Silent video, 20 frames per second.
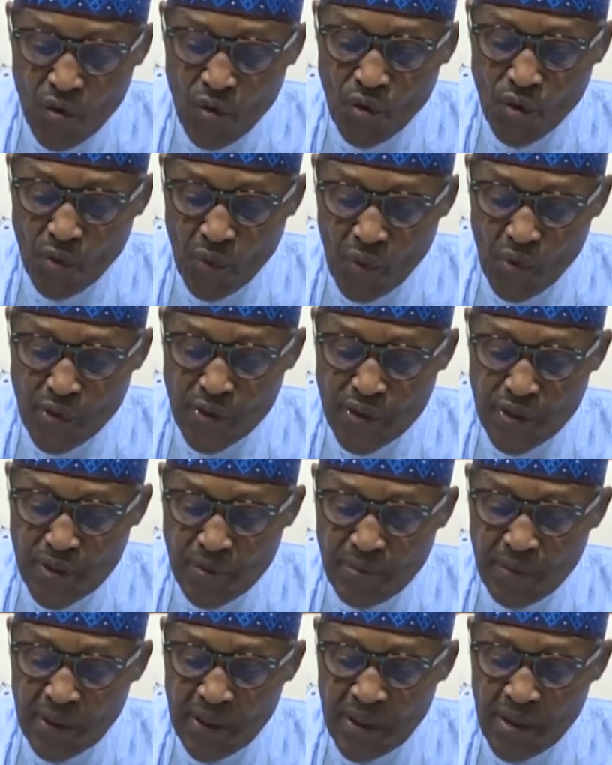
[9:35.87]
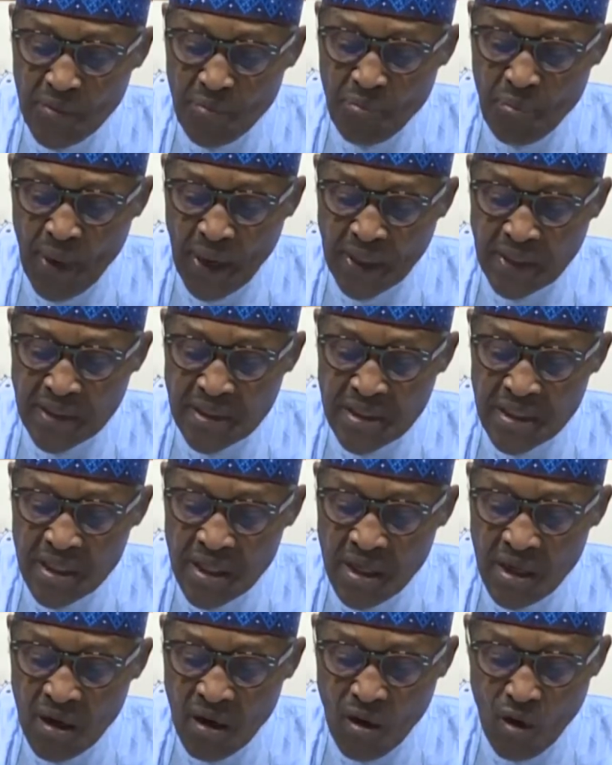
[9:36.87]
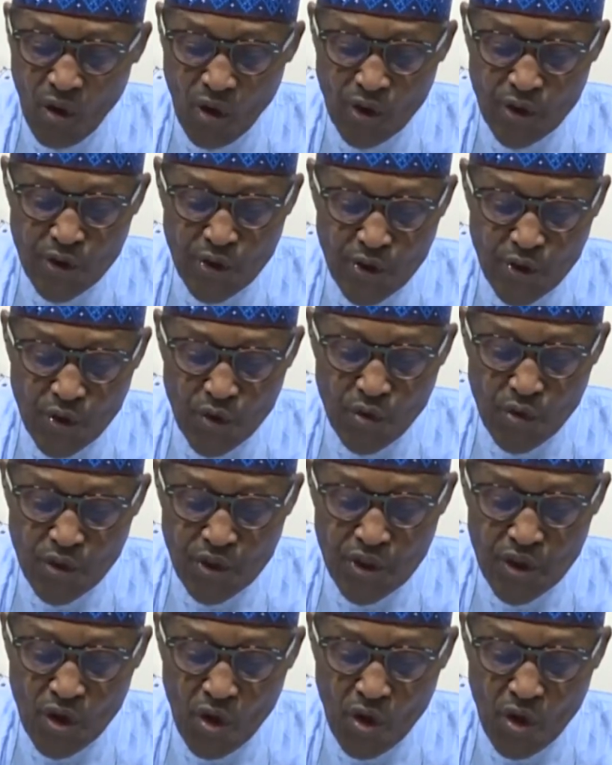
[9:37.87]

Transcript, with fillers: will positively impact on security